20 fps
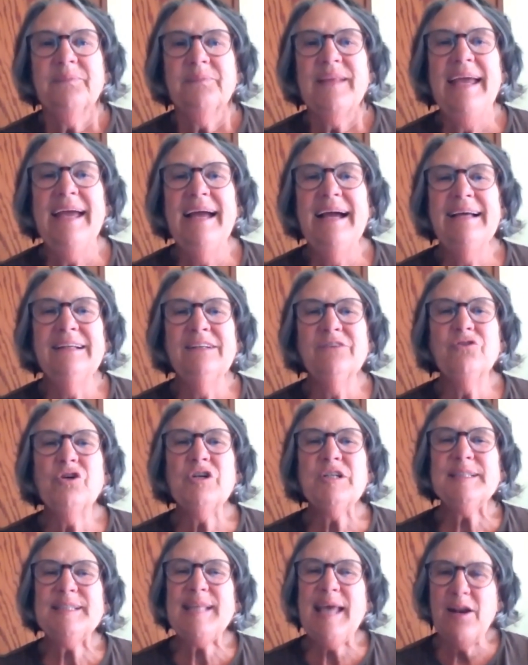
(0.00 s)
And of
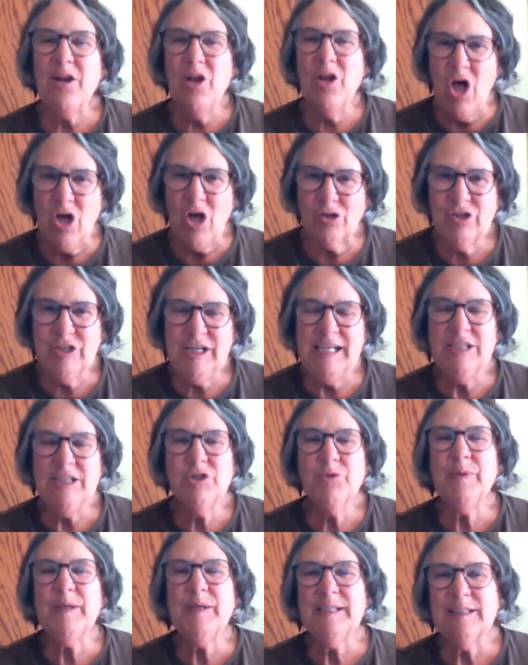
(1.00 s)
course, that'll all change
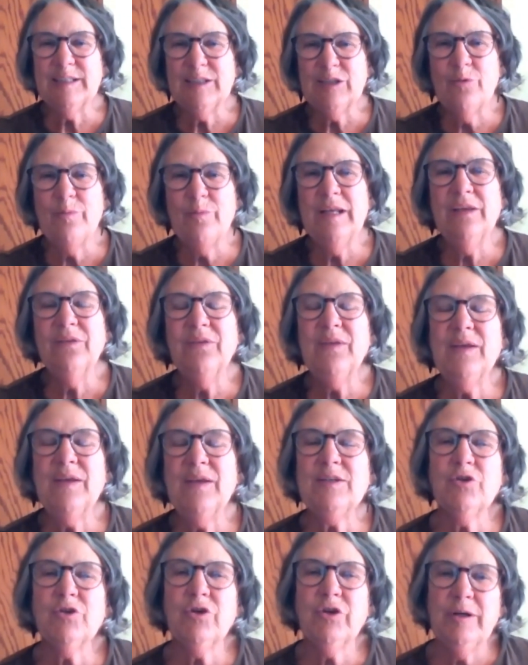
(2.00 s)
because so many things
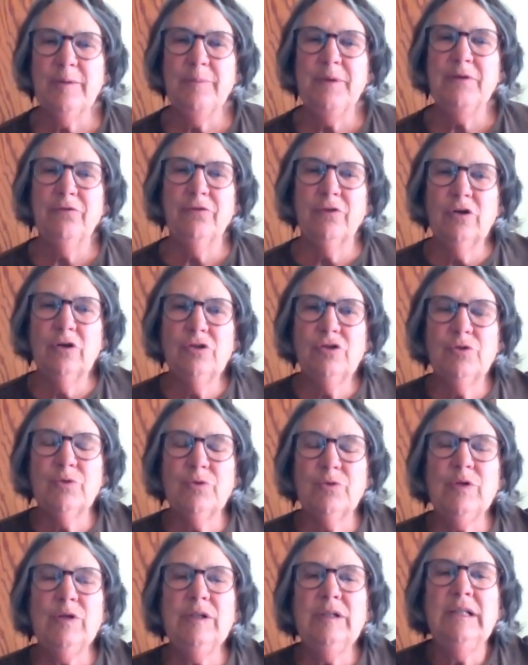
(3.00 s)
are going to be
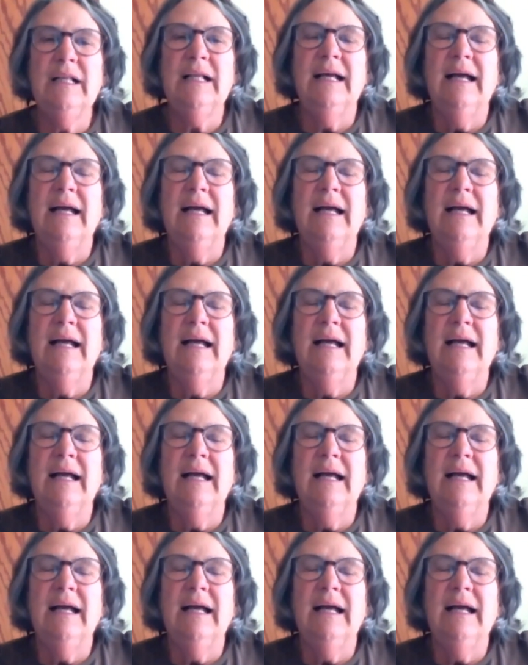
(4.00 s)
virtual.